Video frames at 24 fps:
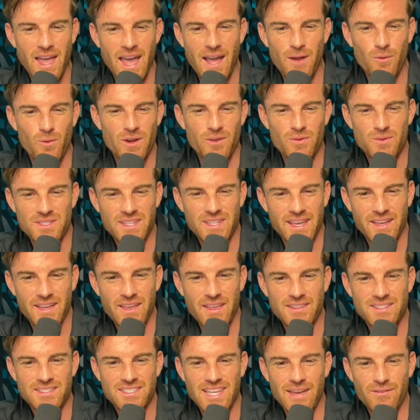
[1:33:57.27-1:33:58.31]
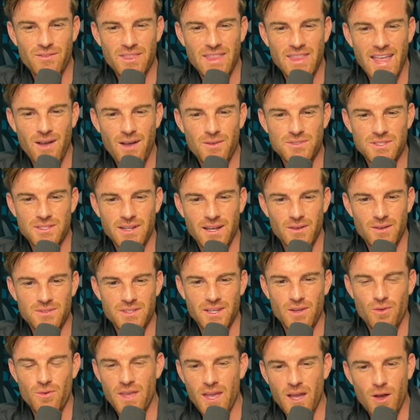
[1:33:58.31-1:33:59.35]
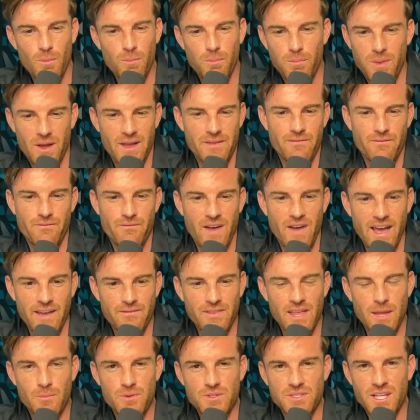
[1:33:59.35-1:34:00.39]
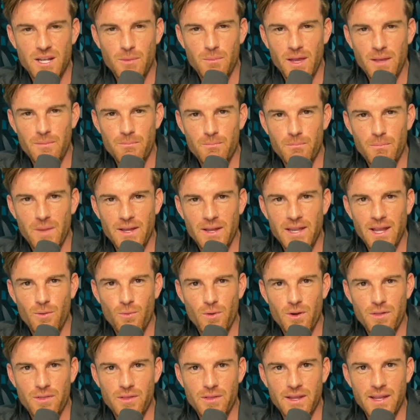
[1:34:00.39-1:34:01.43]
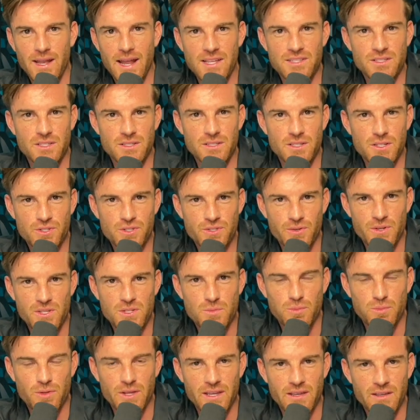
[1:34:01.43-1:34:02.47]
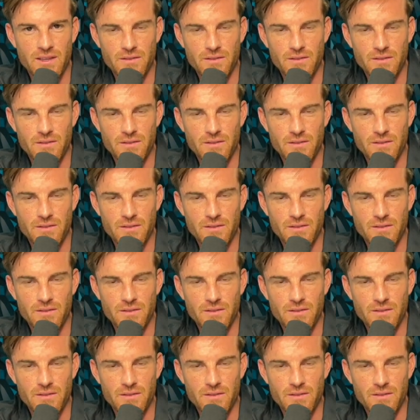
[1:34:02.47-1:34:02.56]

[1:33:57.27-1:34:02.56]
at when it was like 7,000. I was like, okay, I'll put five, 10% of my, my net worth in it as an insurance play.